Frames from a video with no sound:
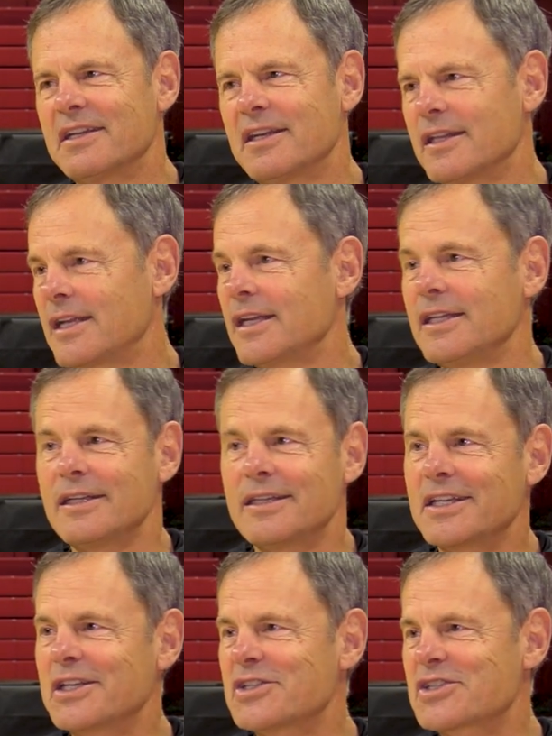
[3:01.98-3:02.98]
then I needed to
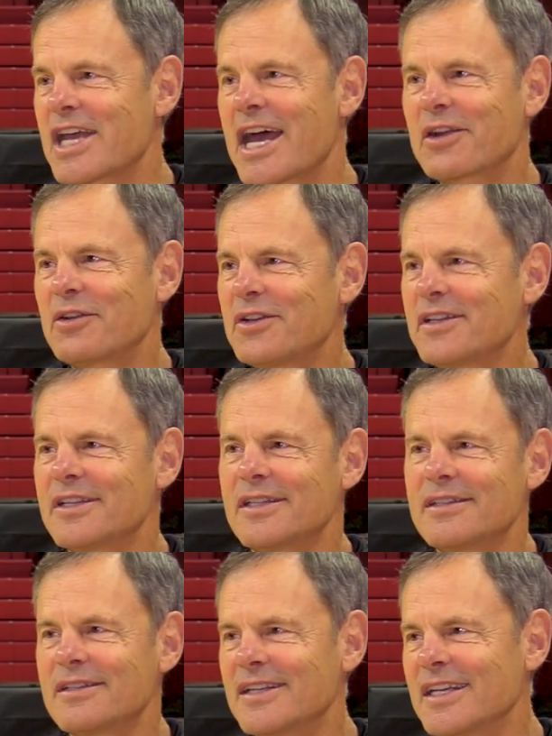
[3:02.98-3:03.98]
get a saddle
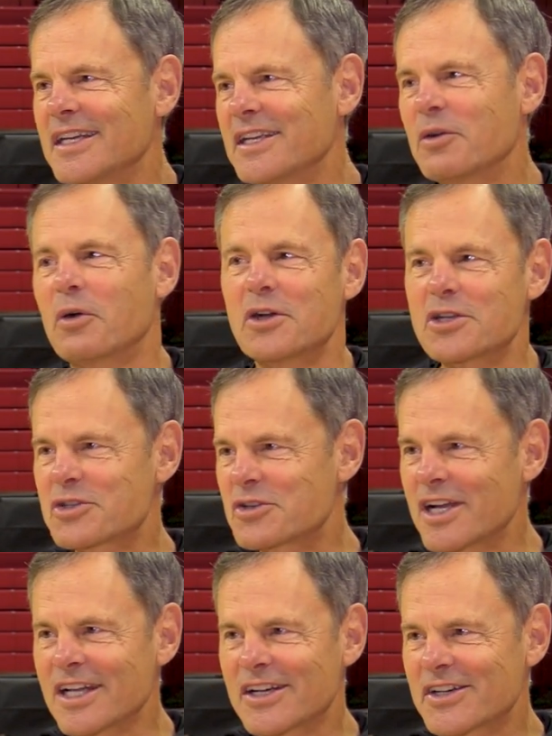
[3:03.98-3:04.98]
and a horse
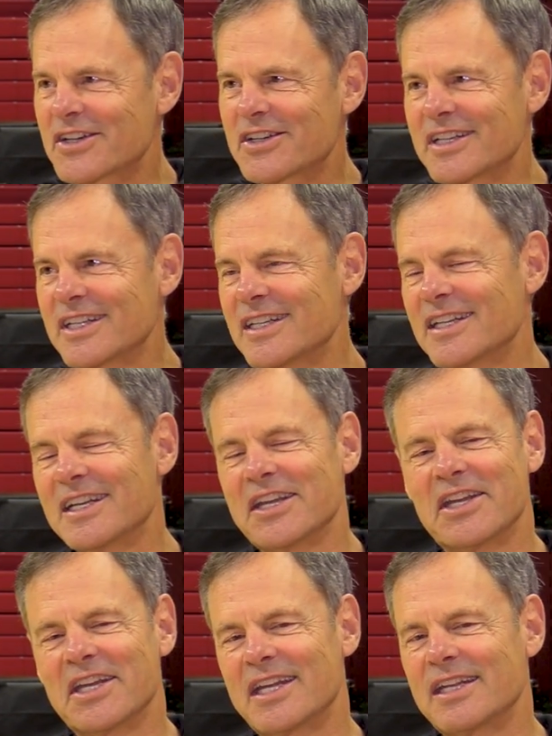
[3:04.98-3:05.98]
trailer,
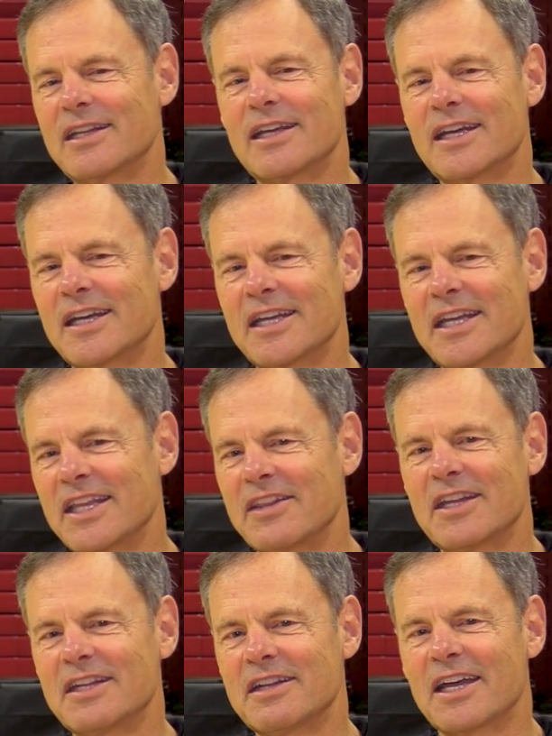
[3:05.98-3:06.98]
and
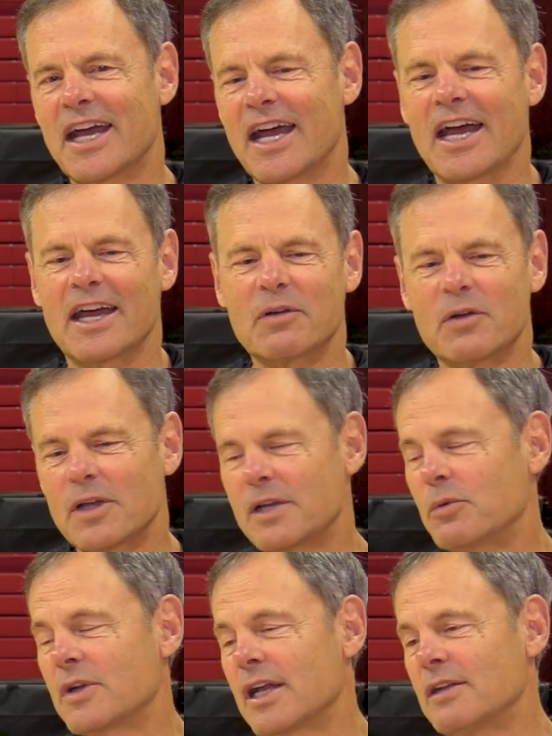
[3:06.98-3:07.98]
then
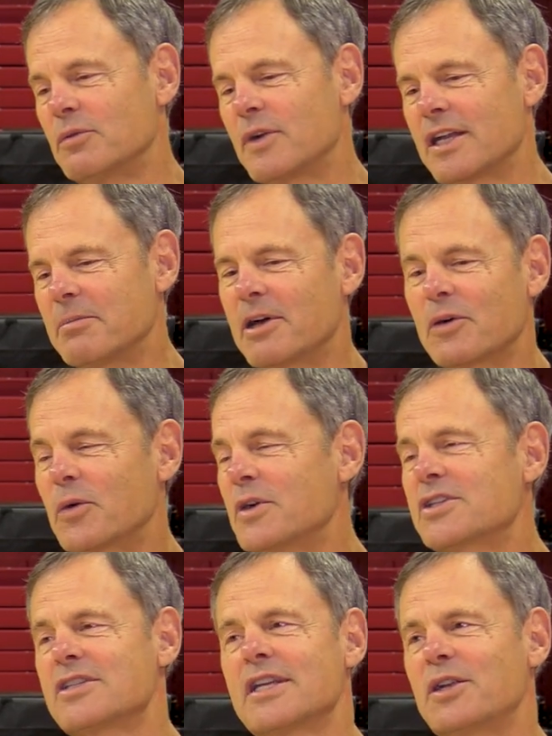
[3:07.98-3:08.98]
what I read about
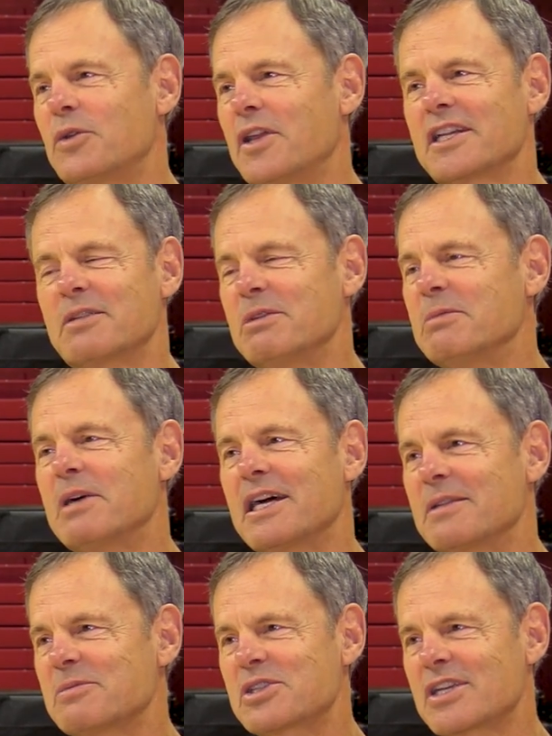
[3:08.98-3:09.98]
horses, they don't like to be by
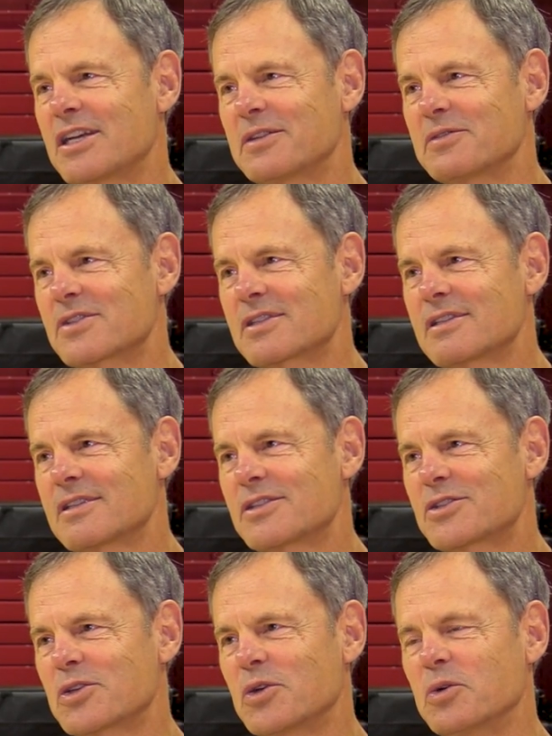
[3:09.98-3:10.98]
themselves.
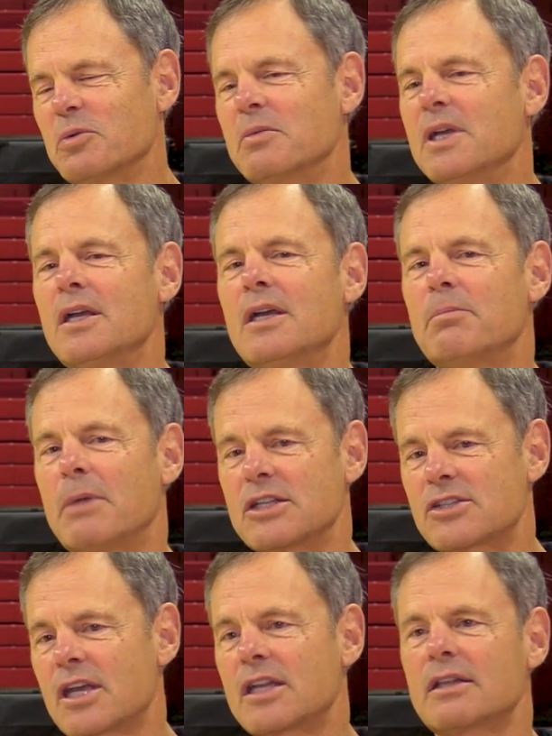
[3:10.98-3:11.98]
So my
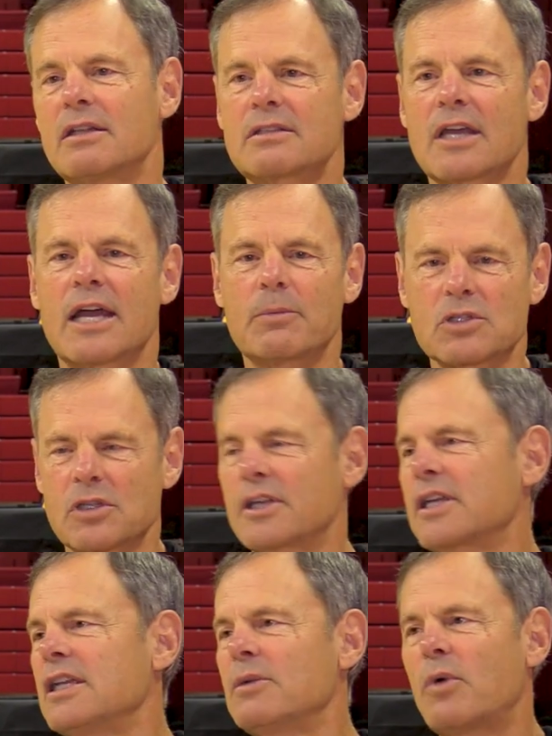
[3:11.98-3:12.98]
son at the time was
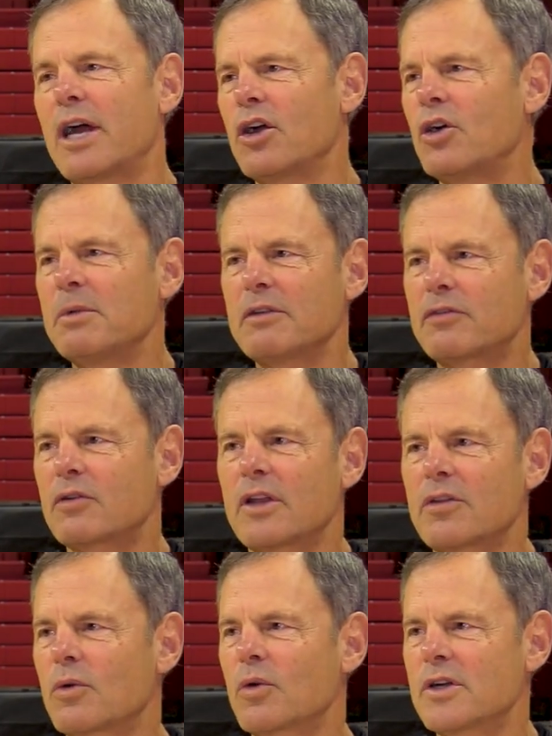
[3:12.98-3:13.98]
looking in Wyoming for
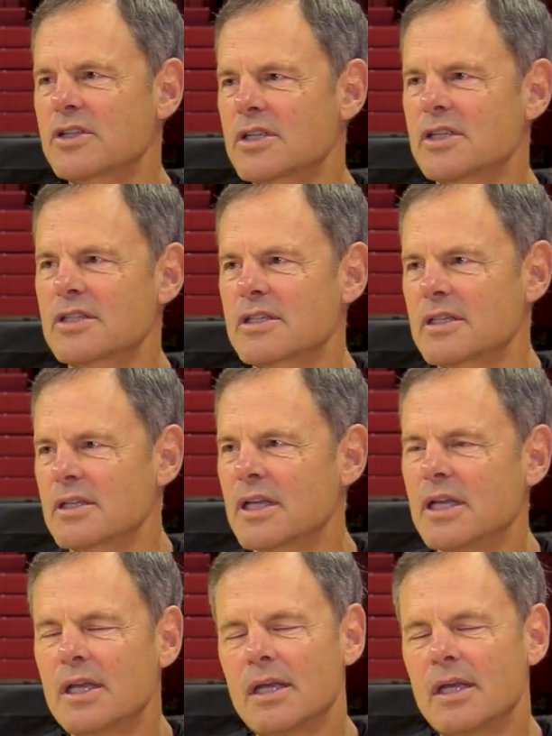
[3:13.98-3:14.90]
other horses, and